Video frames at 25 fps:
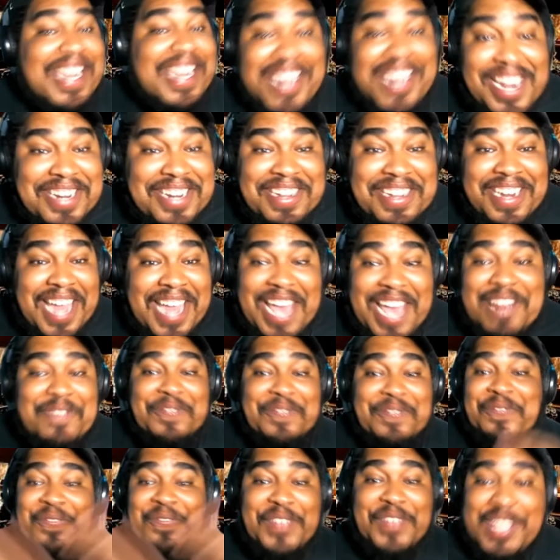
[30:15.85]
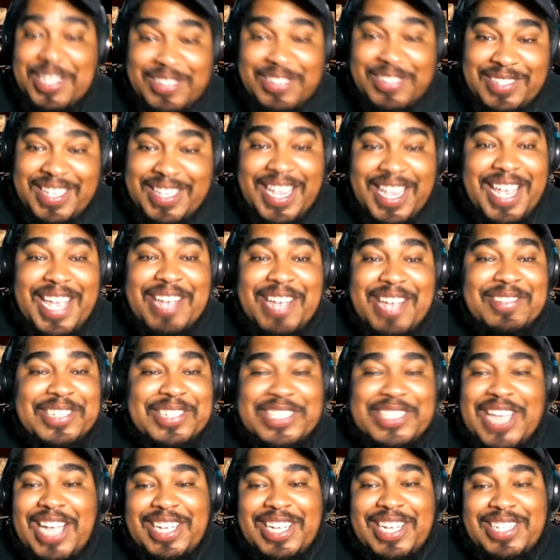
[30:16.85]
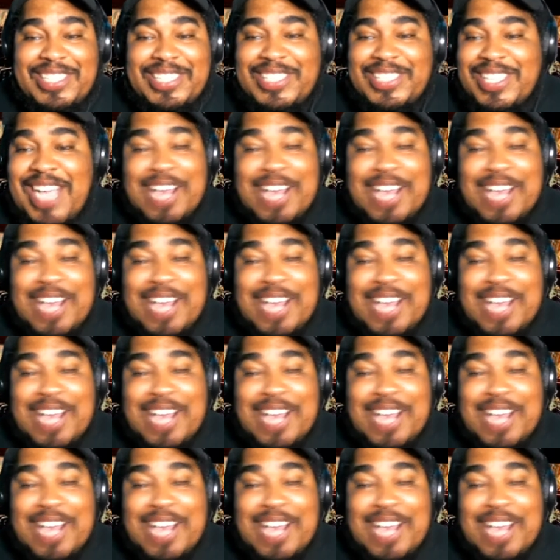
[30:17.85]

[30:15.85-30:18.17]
None None had a field day with Shotgun Suge.